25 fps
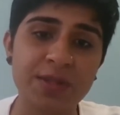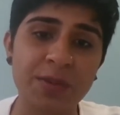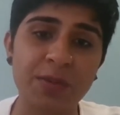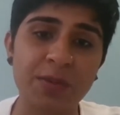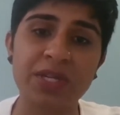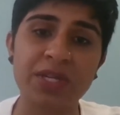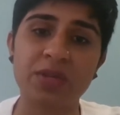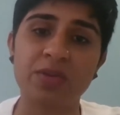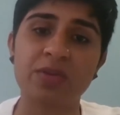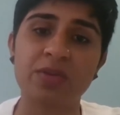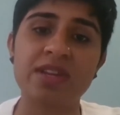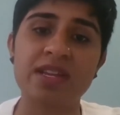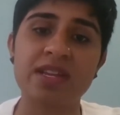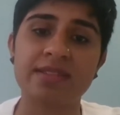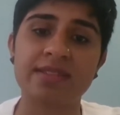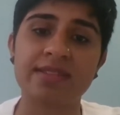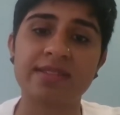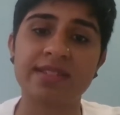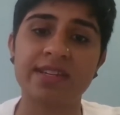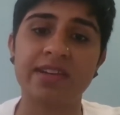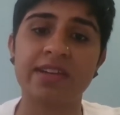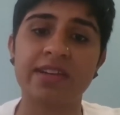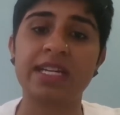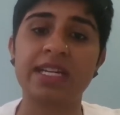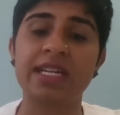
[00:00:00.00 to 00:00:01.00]
So we don't
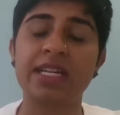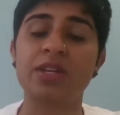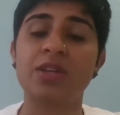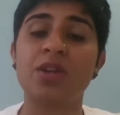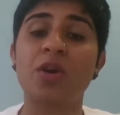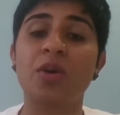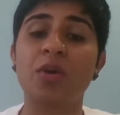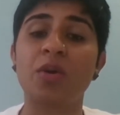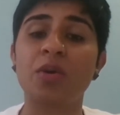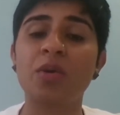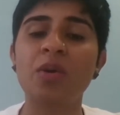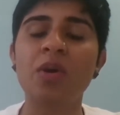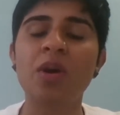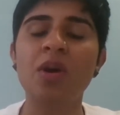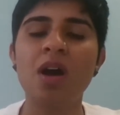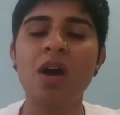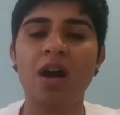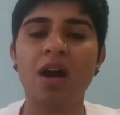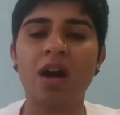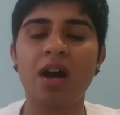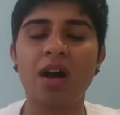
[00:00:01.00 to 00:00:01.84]
necessarily know